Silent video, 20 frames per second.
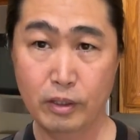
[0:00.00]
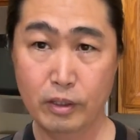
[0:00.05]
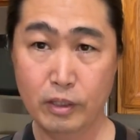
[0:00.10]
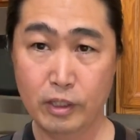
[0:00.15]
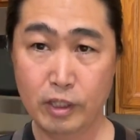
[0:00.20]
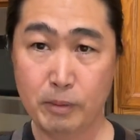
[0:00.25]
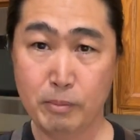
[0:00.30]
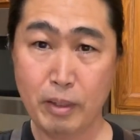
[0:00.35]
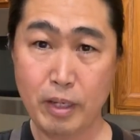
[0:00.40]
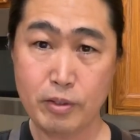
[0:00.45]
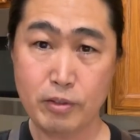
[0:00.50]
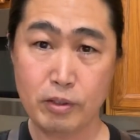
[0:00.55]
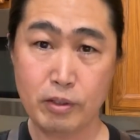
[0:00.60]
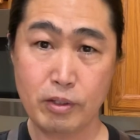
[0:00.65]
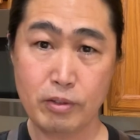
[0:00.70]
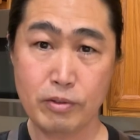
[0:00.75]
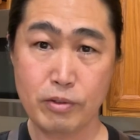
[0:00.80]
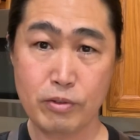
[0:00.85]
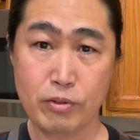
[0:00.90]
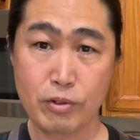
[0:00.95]
Imagine
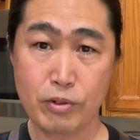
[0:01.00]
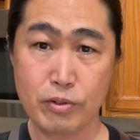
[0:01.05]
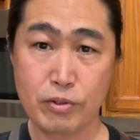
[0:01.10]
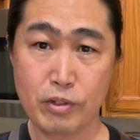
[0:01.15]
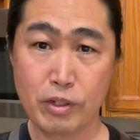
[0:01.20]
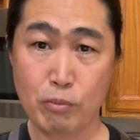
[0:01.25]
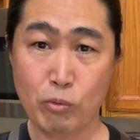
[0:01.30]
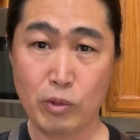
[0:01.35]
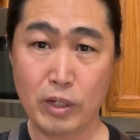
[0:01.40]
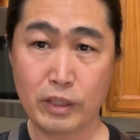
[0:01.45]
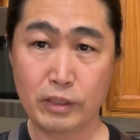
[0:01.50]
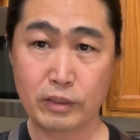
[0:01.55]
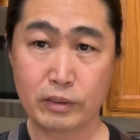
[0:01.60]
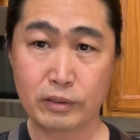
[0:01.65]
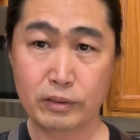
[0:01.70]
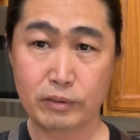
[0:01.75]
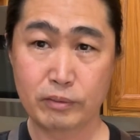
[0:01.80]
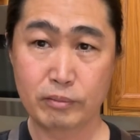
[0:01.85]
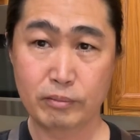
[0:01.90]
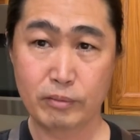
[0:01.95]
this is your steam one,
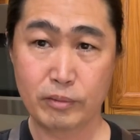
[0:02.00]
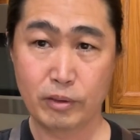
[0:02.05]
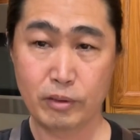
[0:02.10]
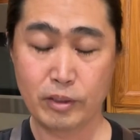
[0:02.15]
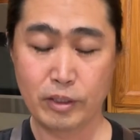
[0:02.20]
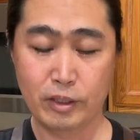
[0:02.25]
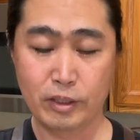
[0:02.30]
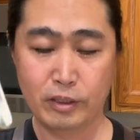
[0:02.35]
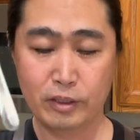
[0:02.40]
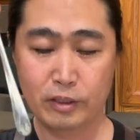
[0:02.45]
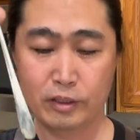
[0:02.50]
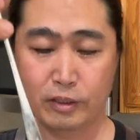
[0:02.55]
okay?